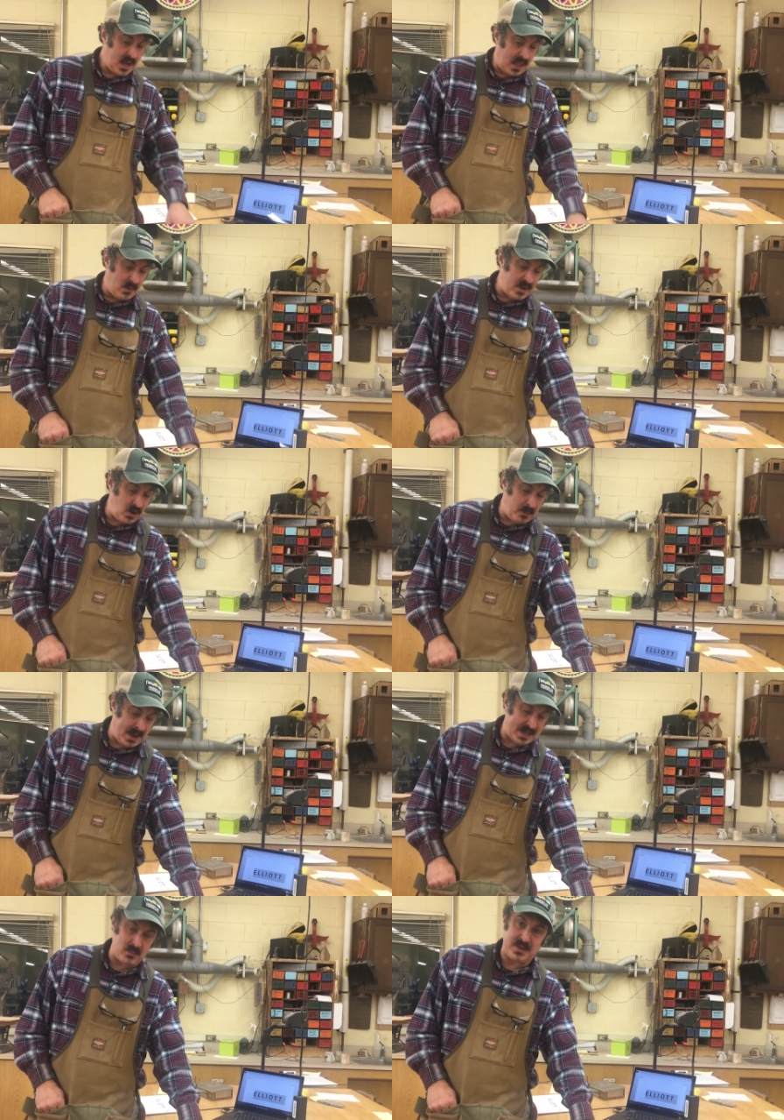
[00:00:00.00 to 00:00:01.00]
And then we go
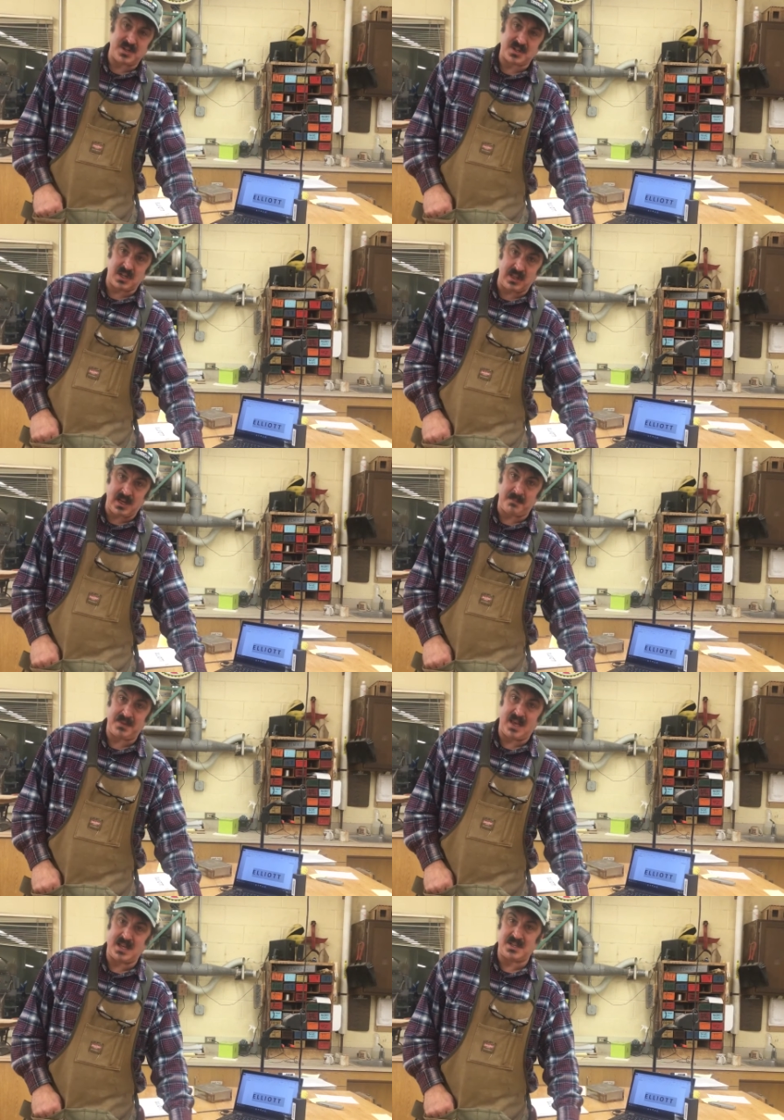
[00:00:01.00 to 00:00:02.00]
back and we just clean up
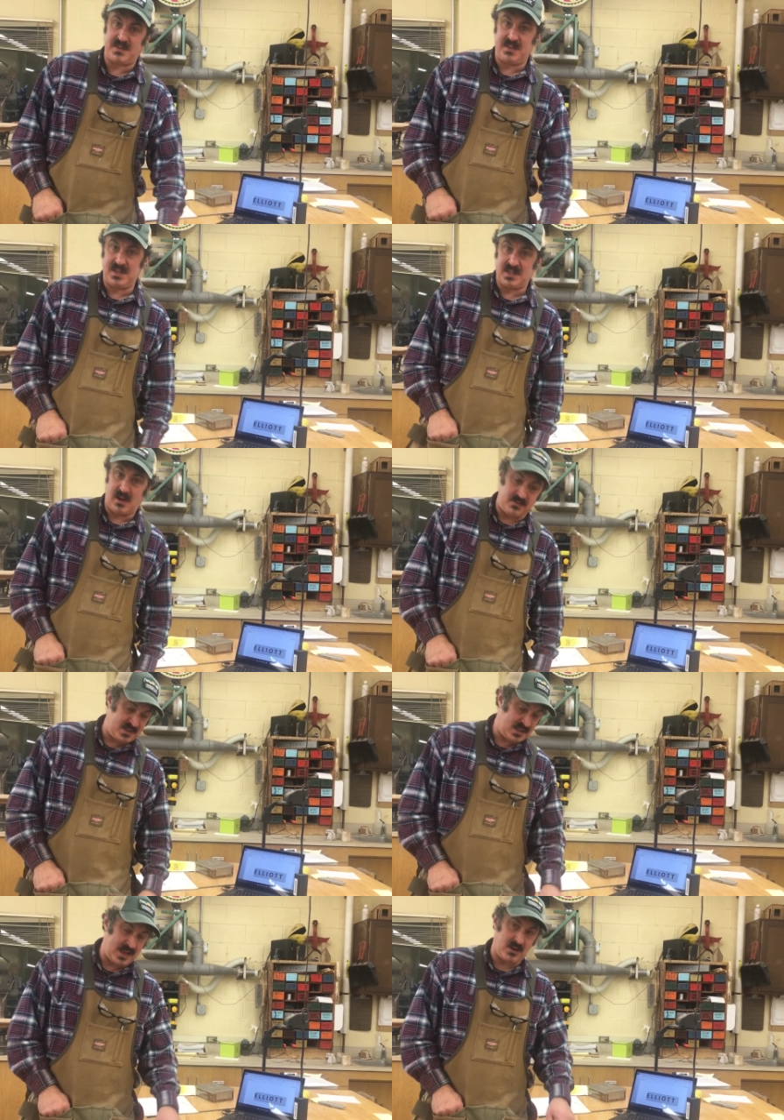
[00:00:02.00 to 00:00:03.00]
the edges of these, of
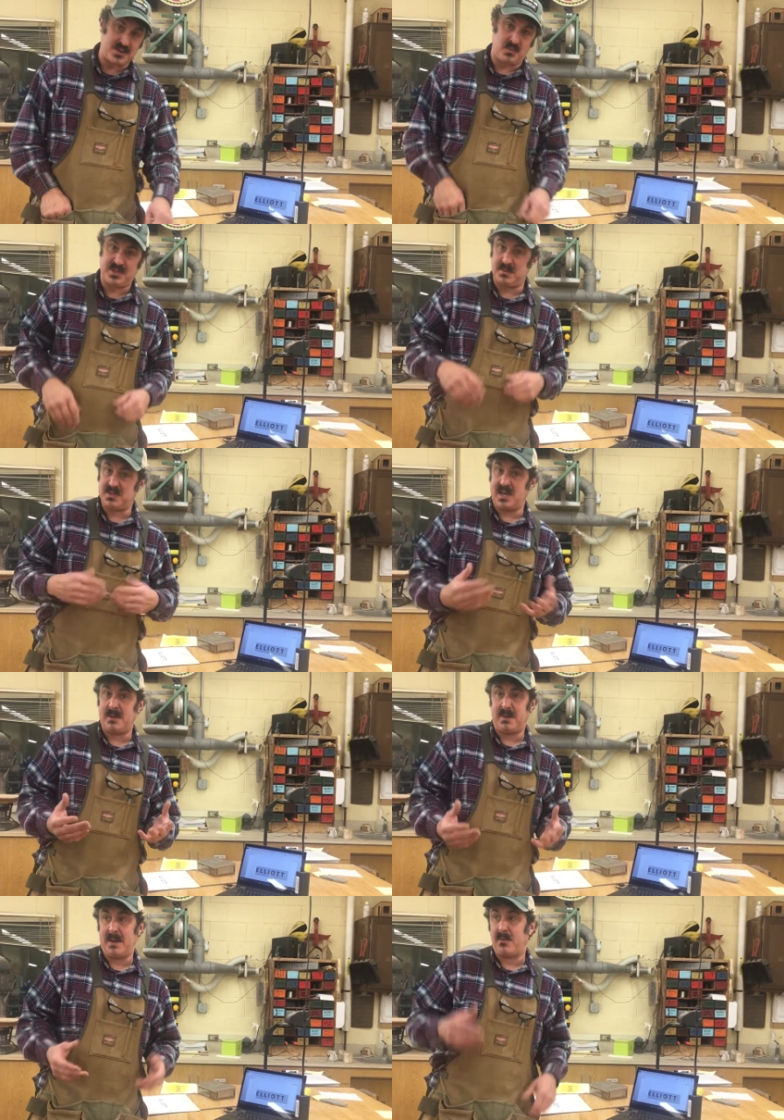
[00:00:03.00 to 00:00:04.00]
these letters with some
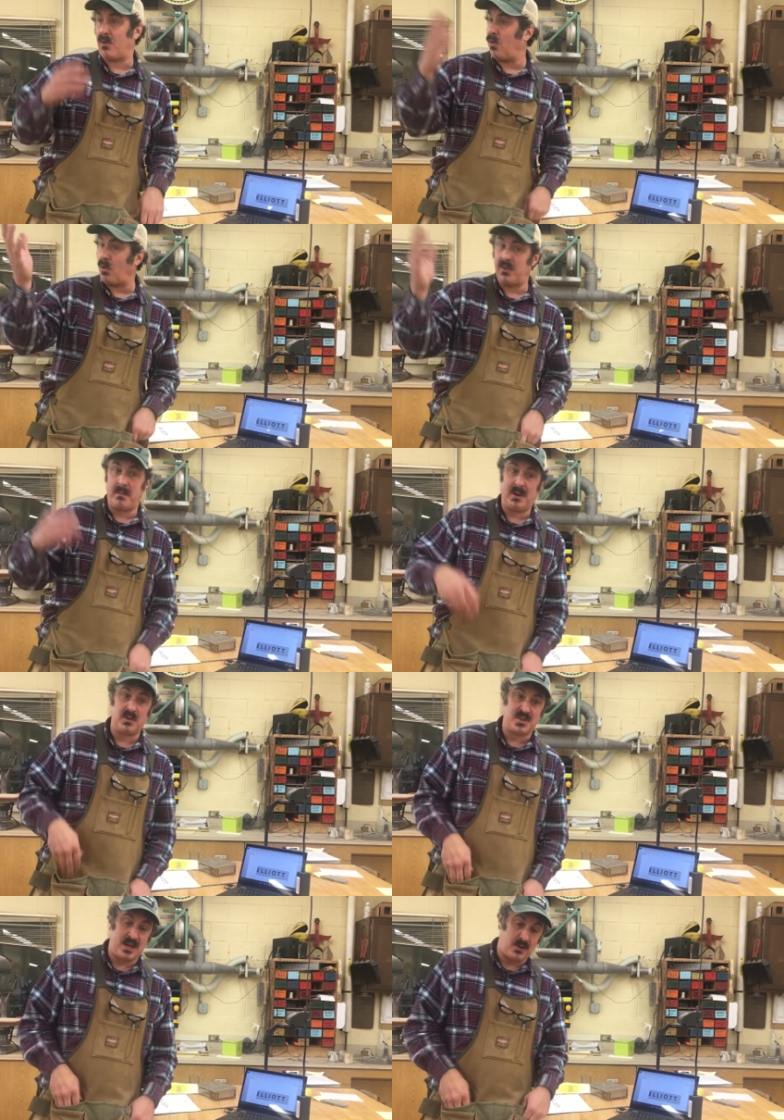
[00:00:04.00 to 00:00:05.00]
sandpaper or on the
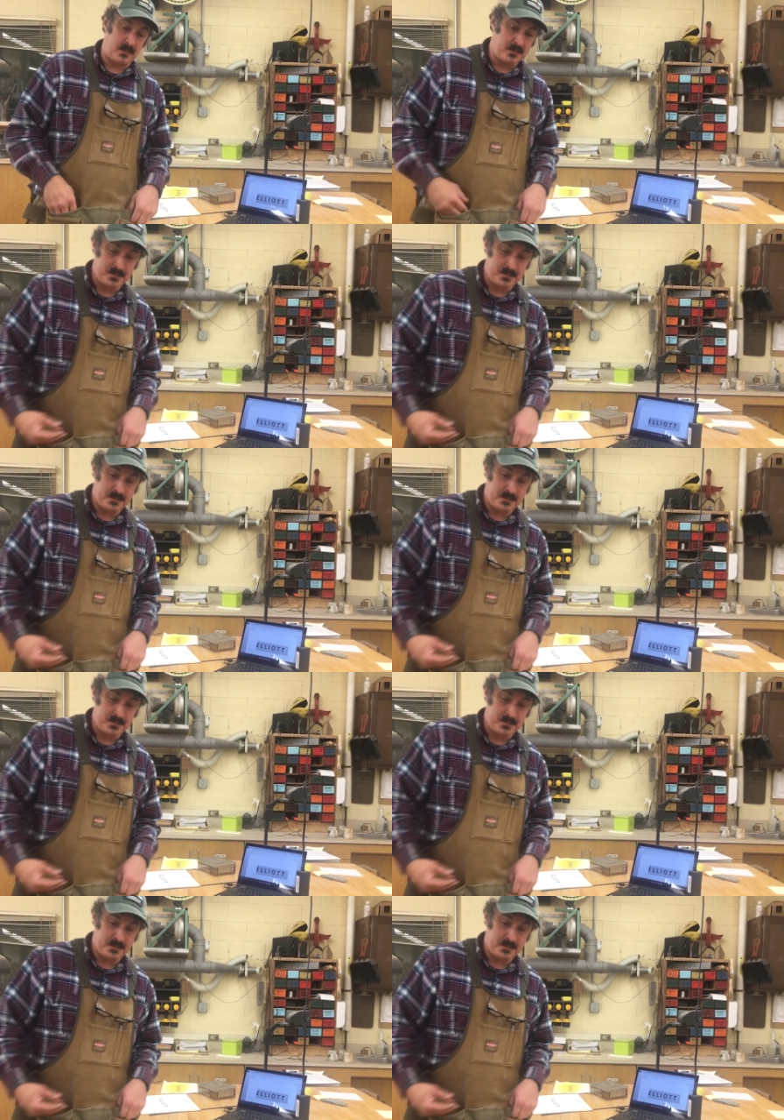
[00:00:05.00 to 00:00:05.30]
belt sander.